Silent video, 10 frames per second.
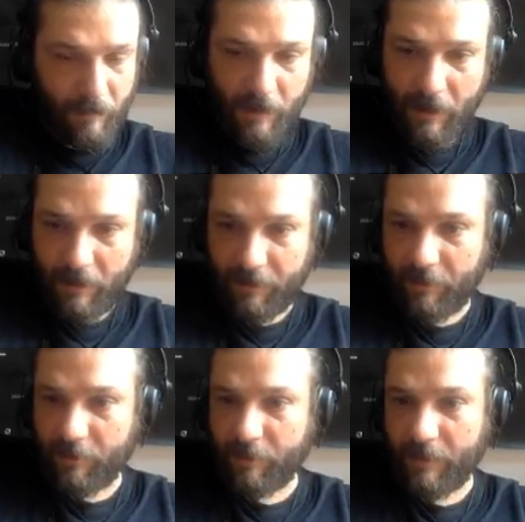Yeah, it
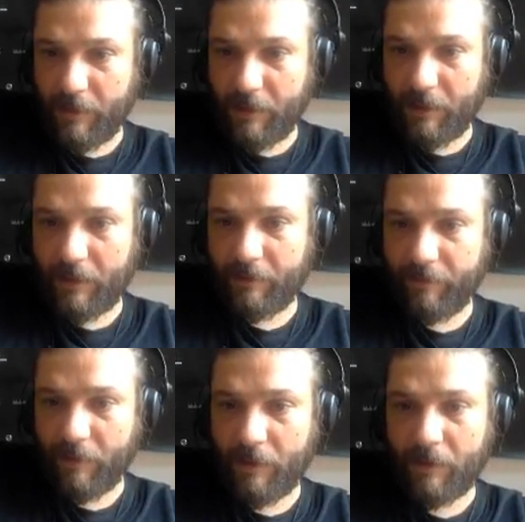seems to be going
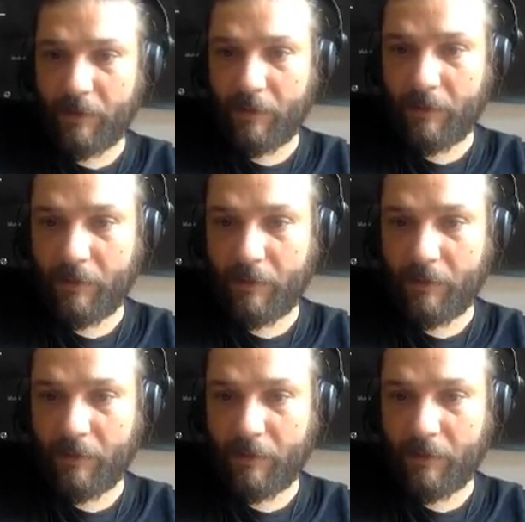fine.